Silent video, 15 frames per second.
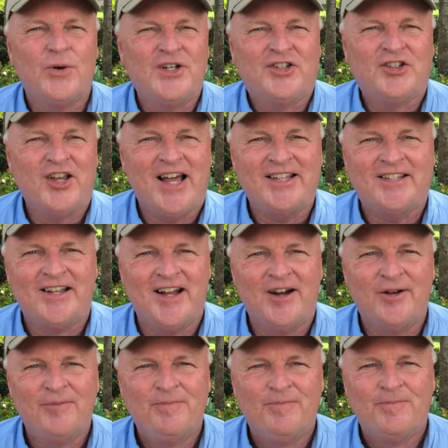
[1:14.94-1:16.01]
we sat
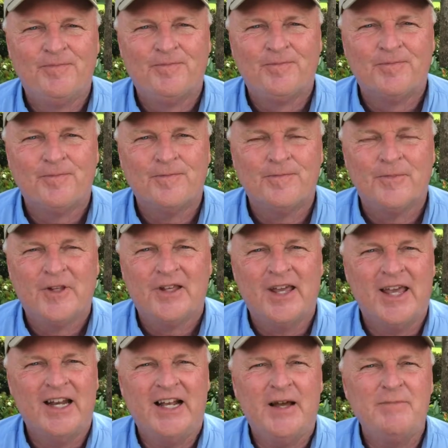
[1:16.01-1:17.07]
down
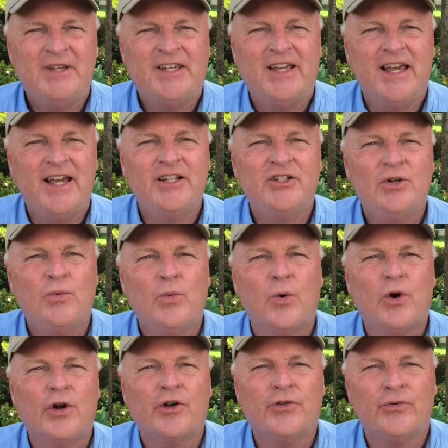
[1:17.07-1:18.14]
and I began to
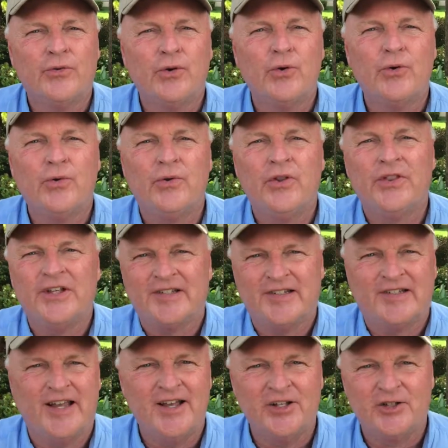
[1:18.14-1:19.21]
work through the
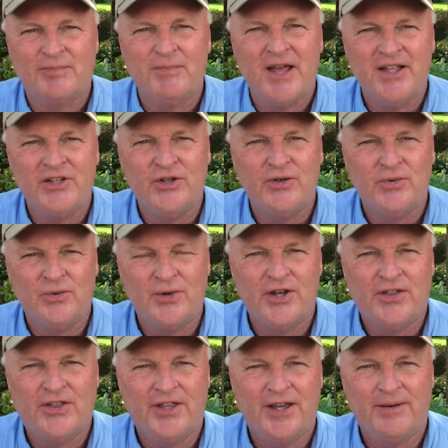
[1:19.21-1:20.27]
sales menu
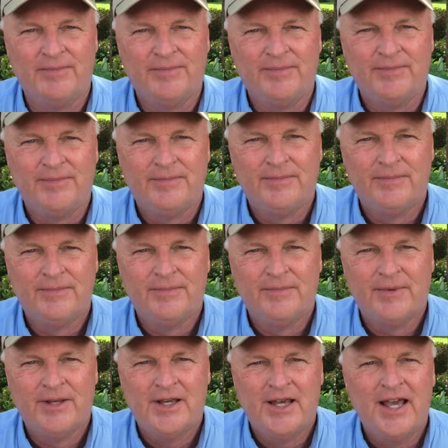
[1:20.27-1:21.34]
with them.
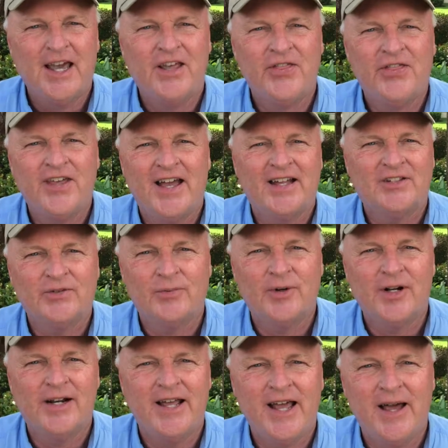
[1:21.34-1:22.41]
And that's
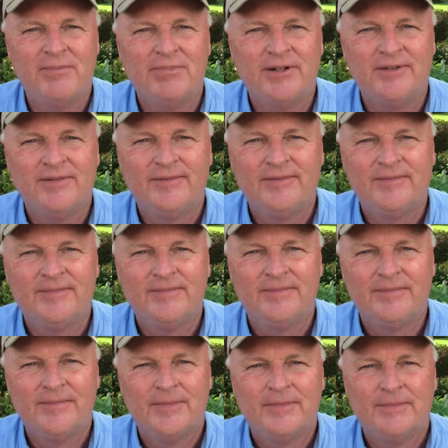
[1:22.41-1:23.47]
when it happened.
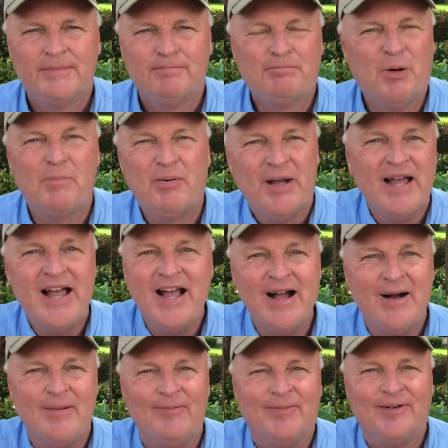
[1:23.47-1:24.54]

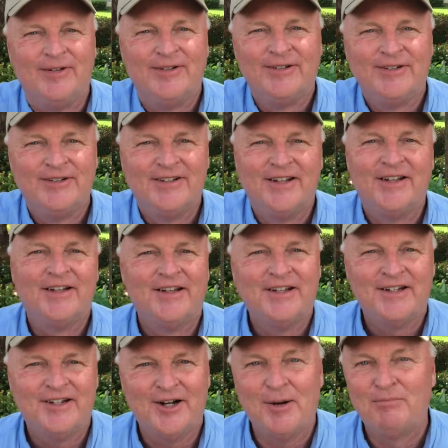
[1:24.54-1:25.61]
Ba-bam!
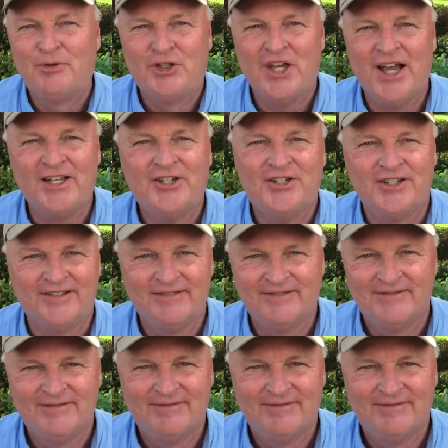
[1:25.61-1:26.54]
Objection.